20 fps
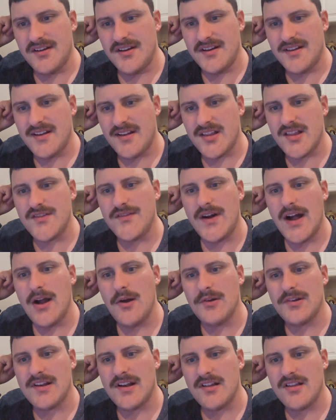going to
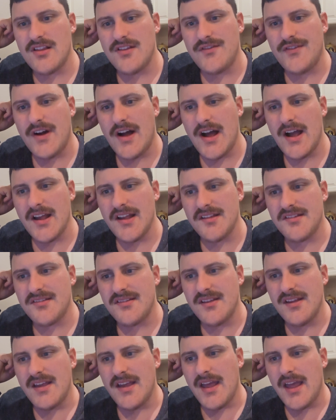justify what
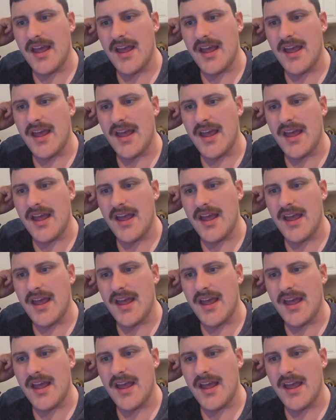justifies,